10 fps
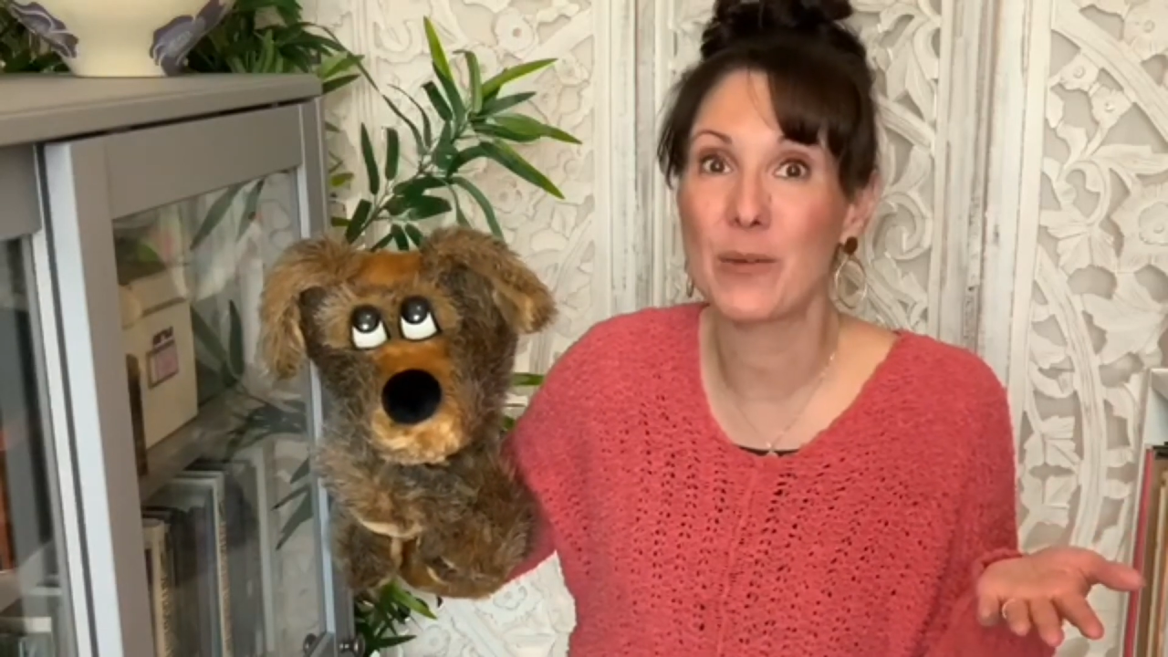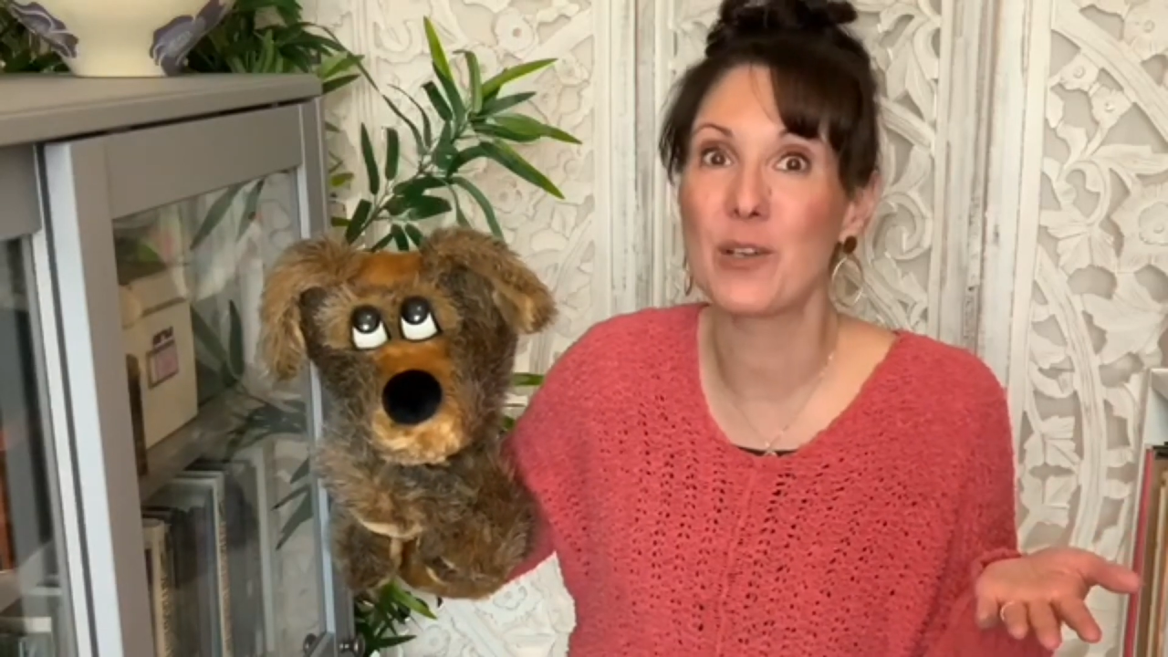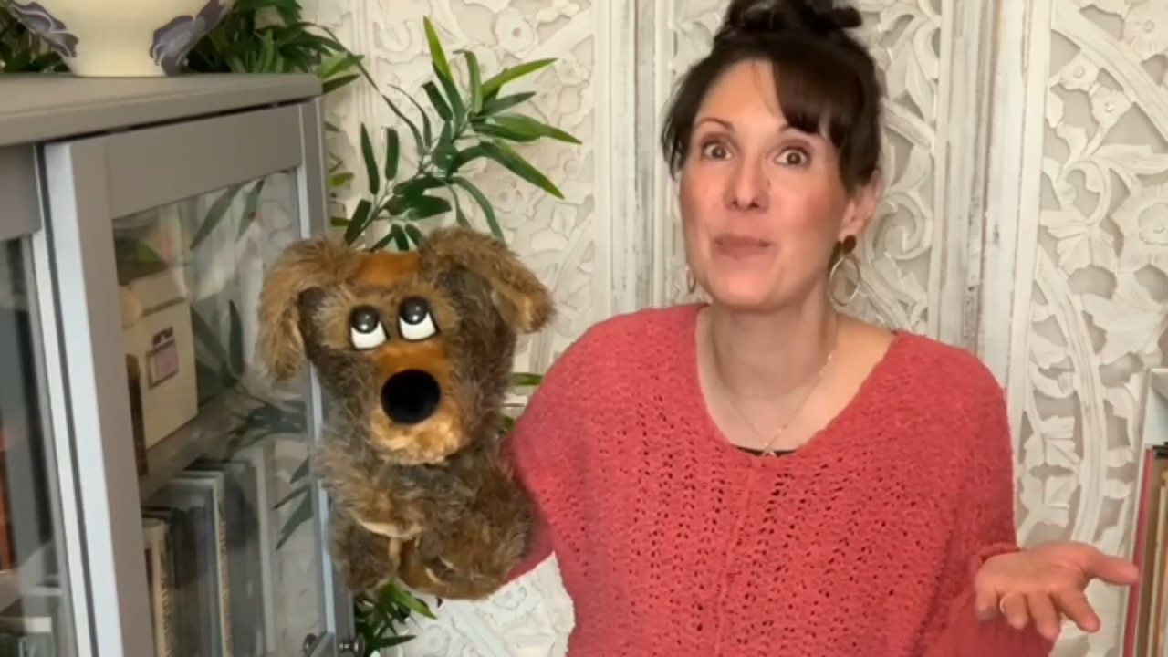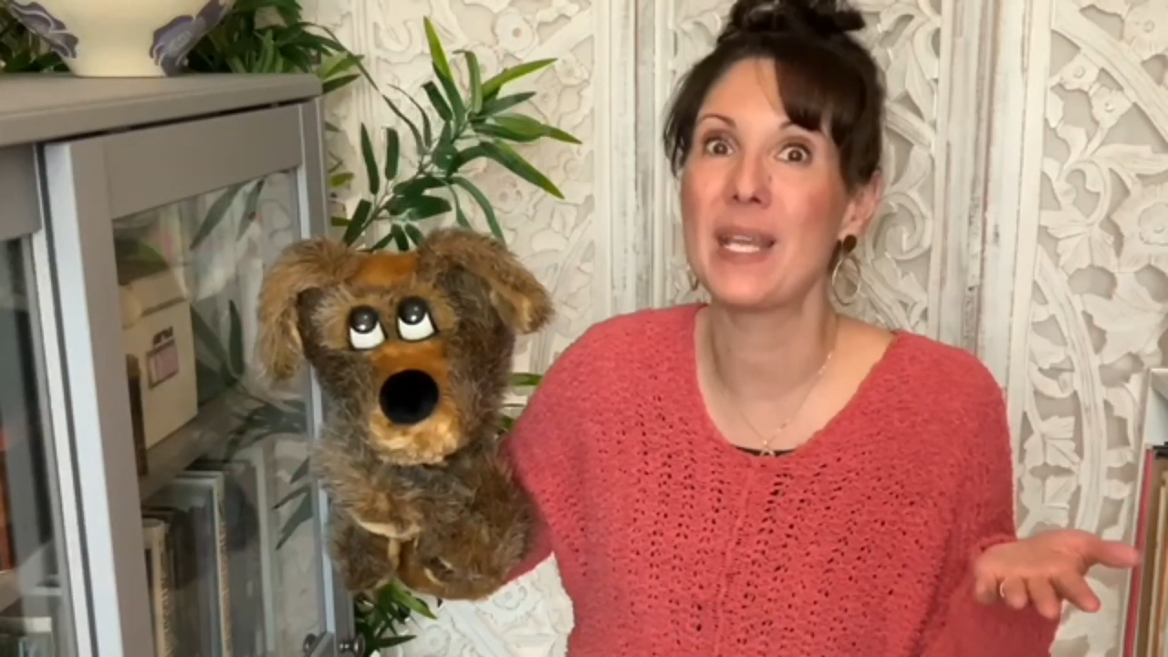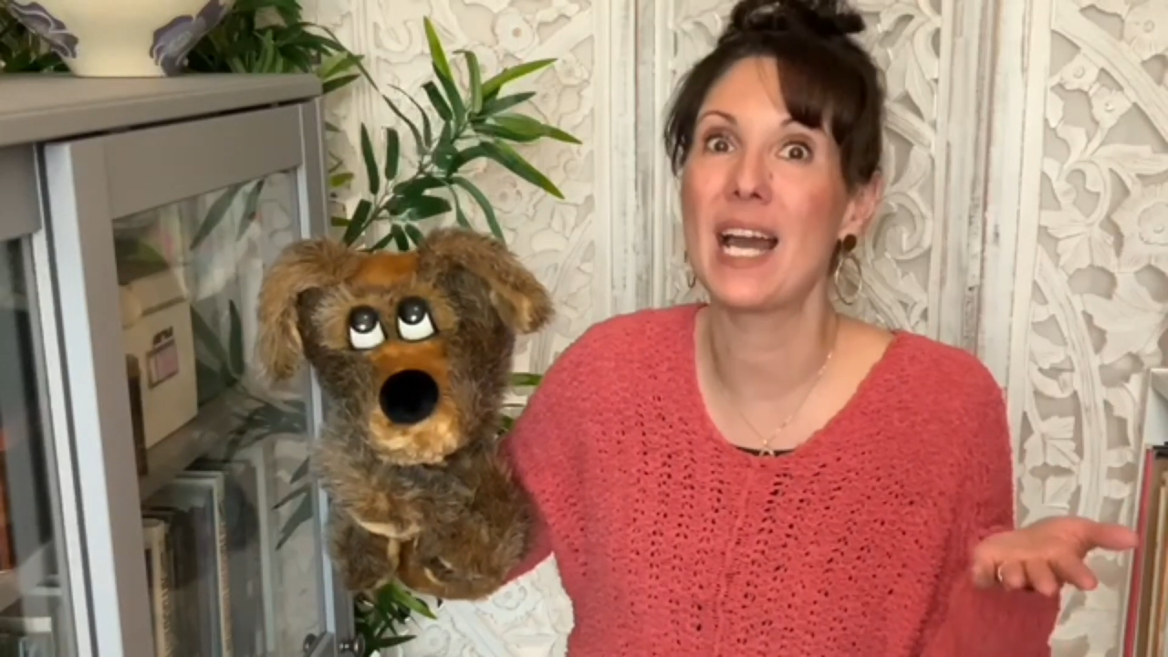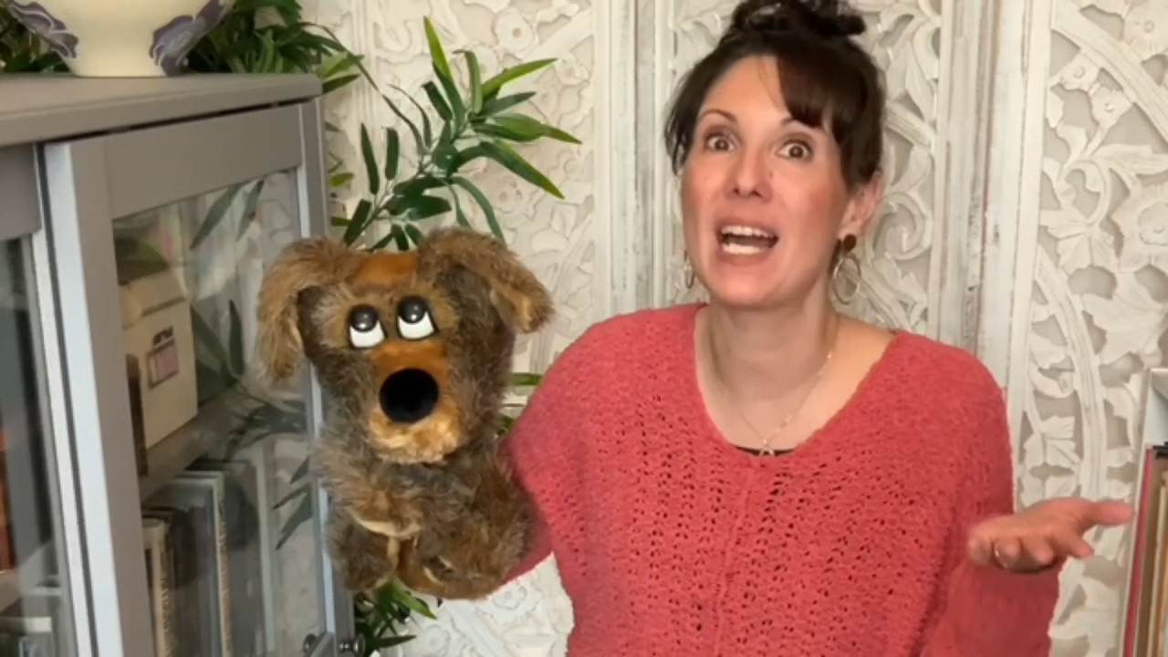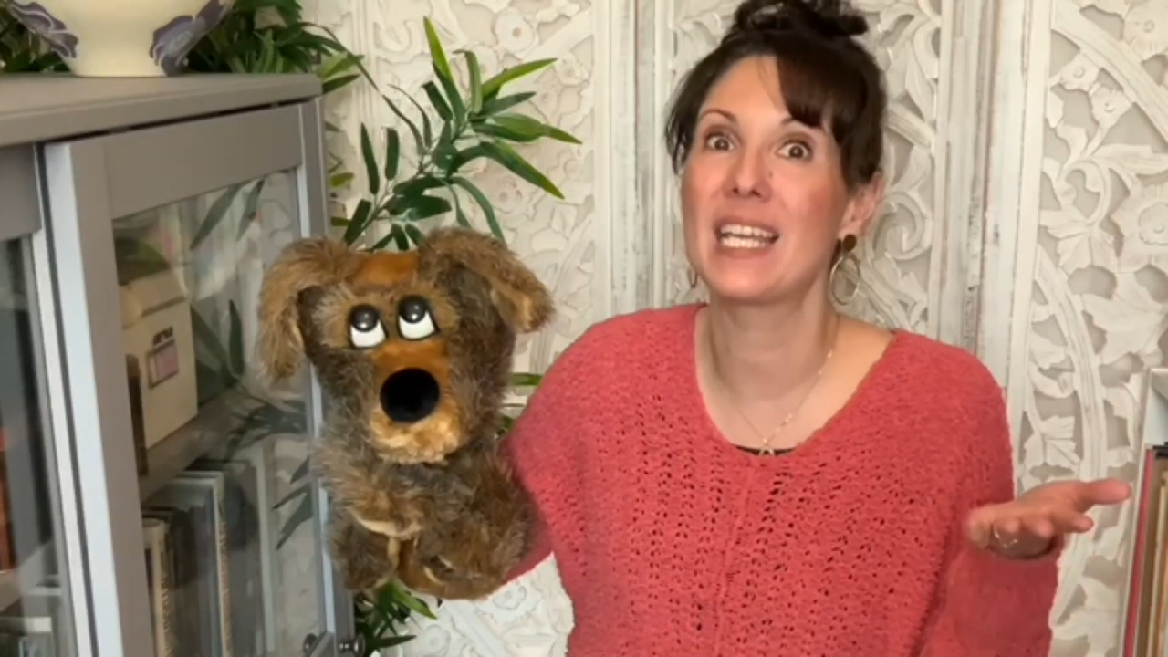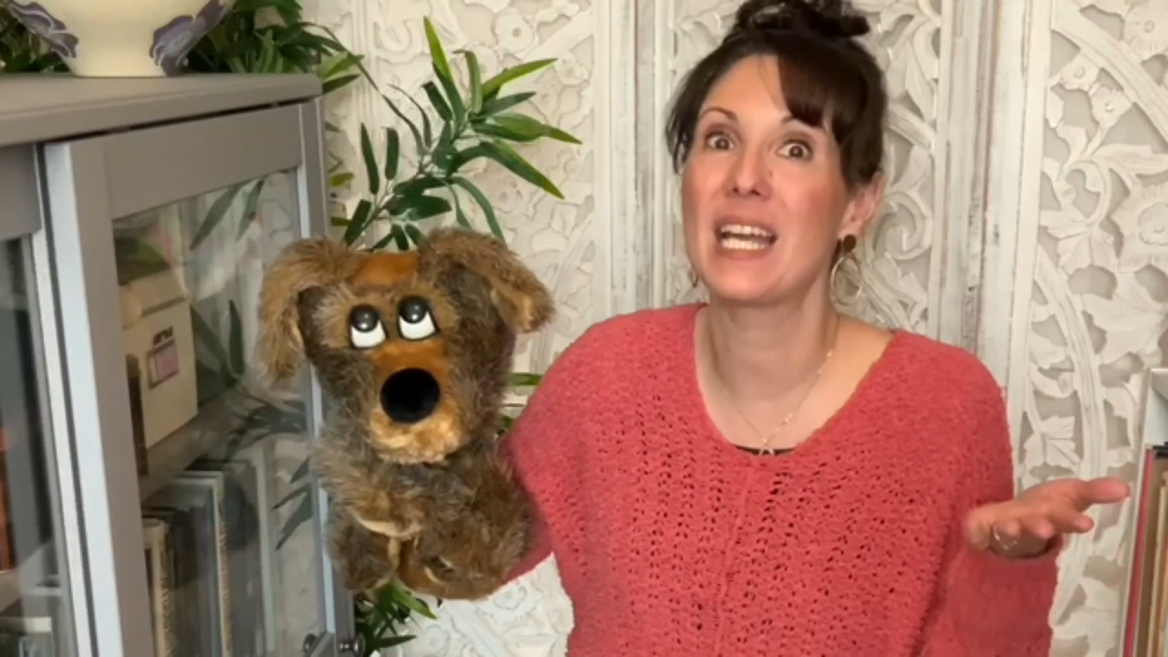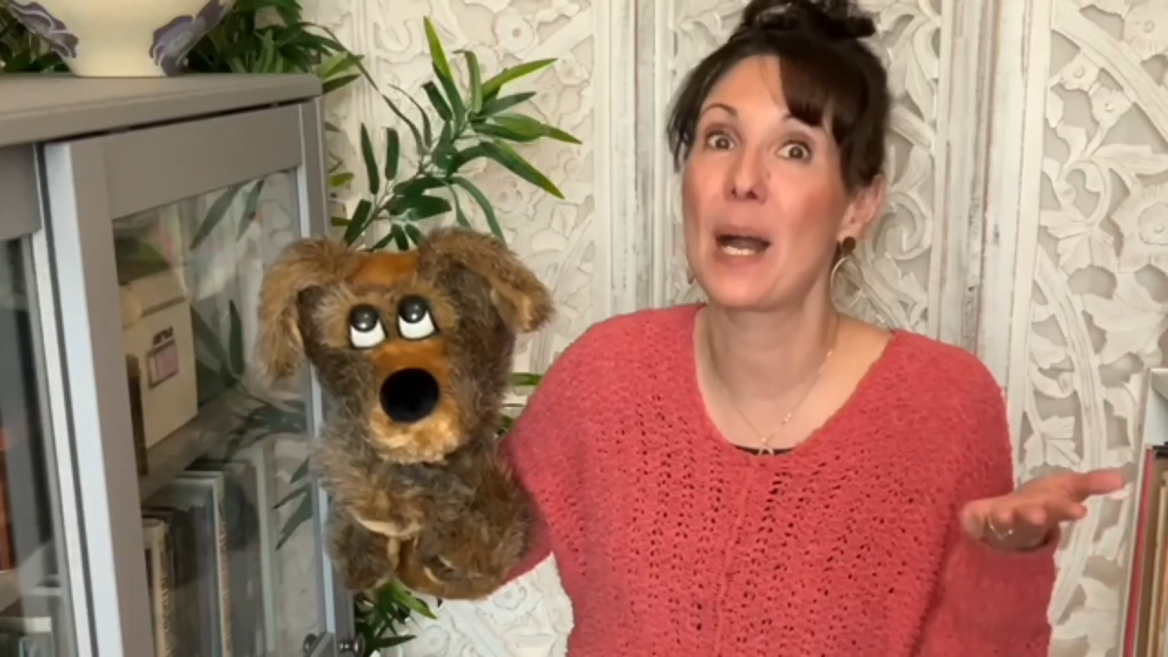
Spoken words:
be a young